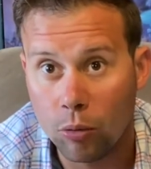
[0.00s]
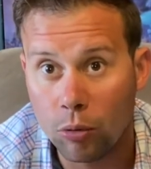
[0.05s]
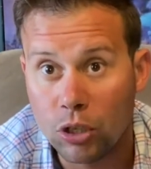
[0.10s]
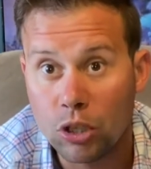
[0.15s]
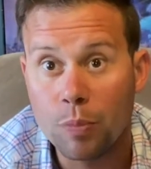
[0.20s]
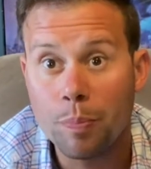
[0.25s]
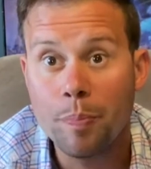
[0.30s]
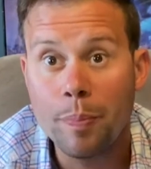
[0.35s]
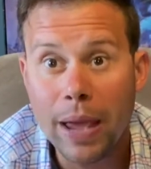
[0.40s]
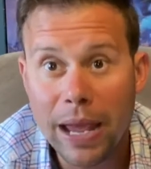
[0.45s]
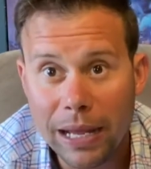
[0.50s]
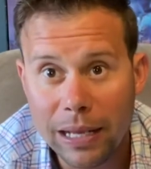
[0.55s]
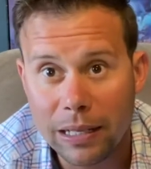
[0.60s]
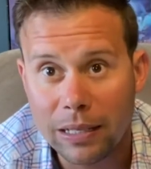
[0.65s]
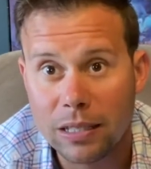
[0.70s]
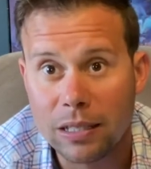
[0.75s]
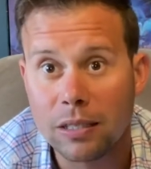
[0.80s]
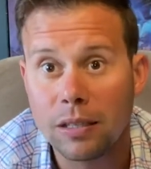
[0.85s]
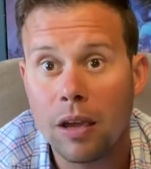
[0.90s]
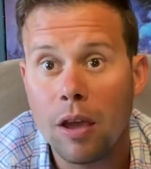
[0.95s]
which
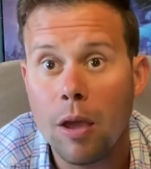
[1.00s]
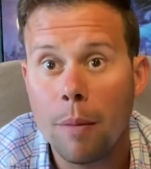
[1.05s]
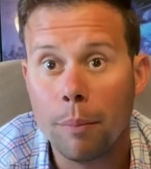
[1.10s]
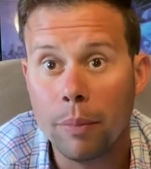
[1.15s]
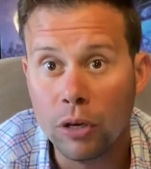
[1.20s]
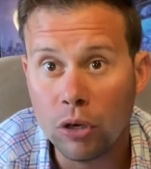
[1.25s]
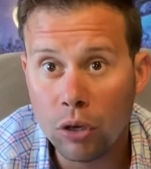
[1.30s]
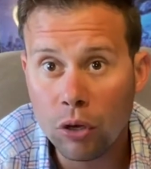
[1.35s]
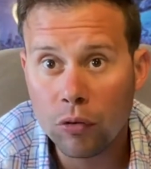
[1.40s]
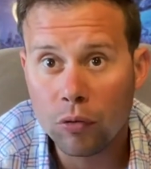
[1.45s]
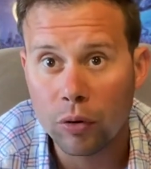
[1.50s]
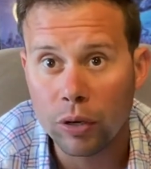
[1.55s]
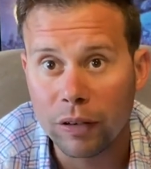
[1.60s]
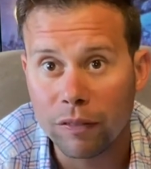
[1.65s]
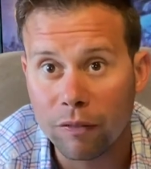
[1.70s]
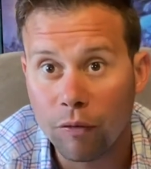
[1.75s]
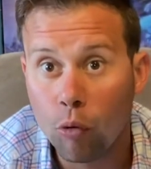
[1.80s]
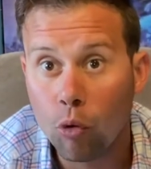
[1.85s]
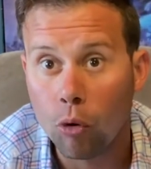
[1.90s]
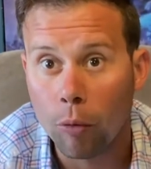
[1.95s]
makes maneuvering
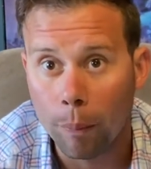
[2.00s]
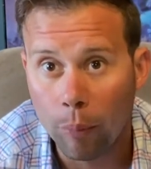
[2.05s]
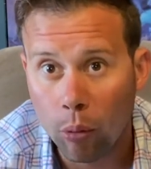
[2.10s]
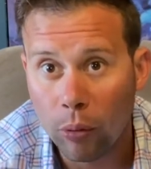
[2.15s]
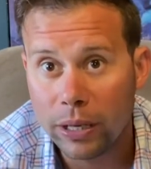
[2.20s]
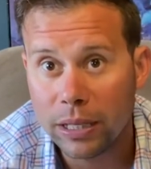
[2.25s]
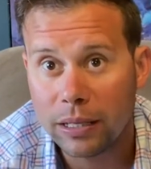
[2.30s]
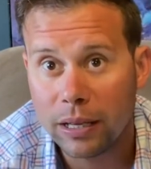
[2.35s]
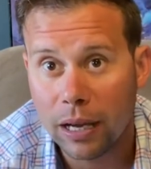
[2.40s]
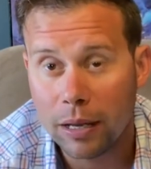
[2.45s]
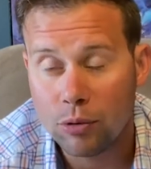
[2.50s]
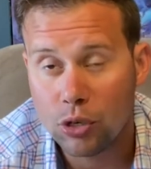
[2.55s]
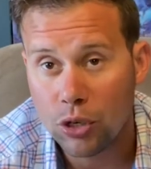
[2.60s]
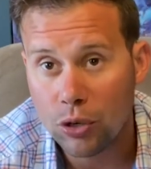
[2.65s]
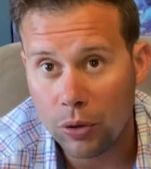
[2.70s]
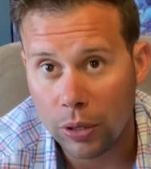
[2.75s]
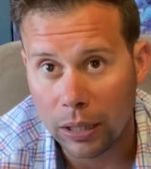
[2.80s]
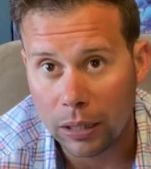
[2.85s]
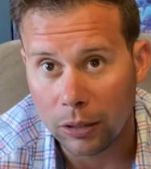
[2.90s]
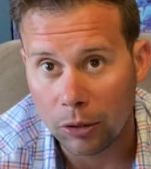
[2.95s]
for point type
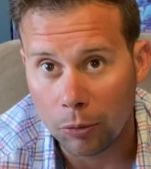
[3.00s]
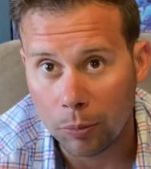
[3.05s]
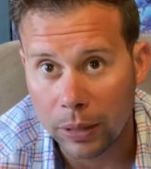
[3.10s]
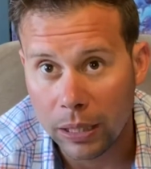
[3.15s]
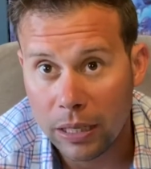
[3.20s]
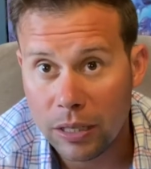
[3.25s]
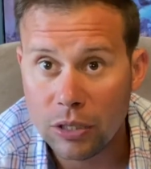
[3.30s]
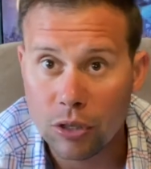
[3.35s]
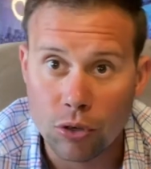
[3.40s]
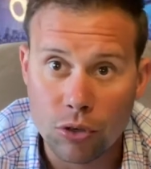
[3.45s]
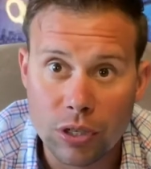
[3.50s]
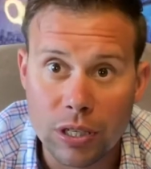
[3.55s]
shooting a little bit easier.